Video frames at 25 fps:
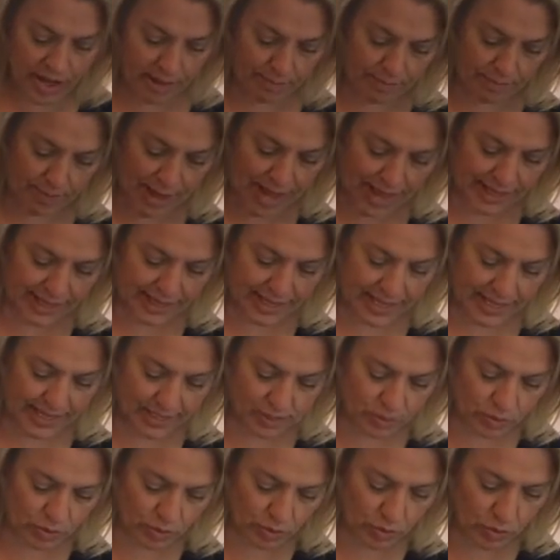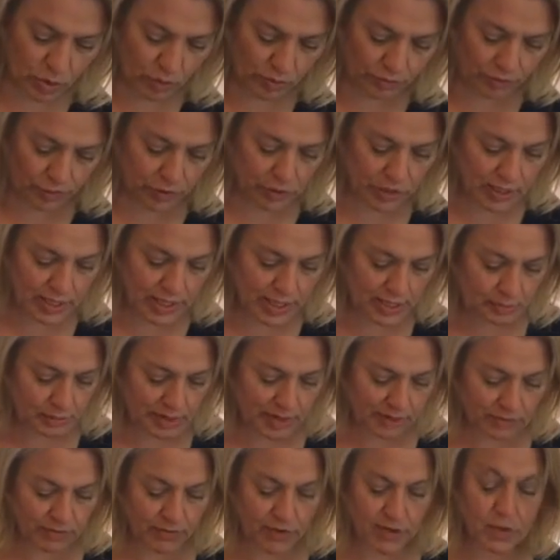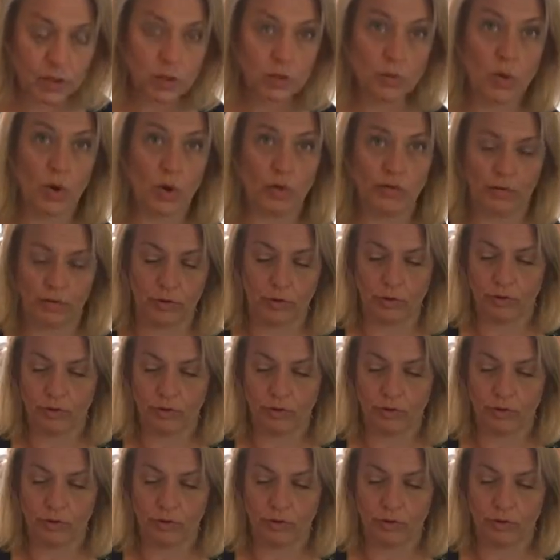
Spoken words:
pancakes or the waffles. So there's my first waffle